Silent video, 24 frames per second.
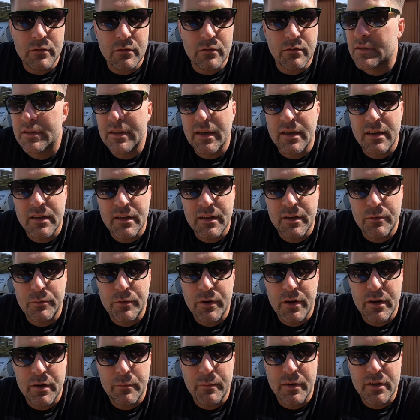Secondly, we're
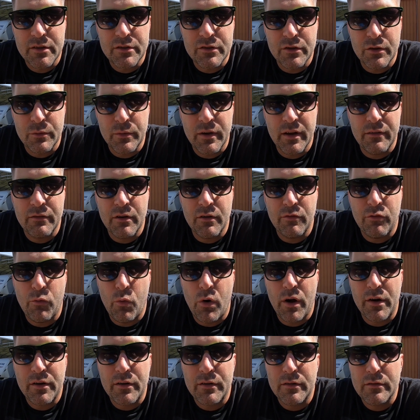going to make sure that we have enough
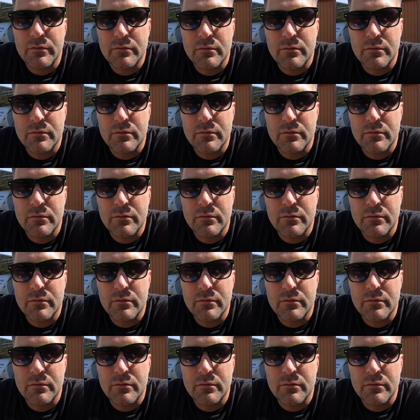water.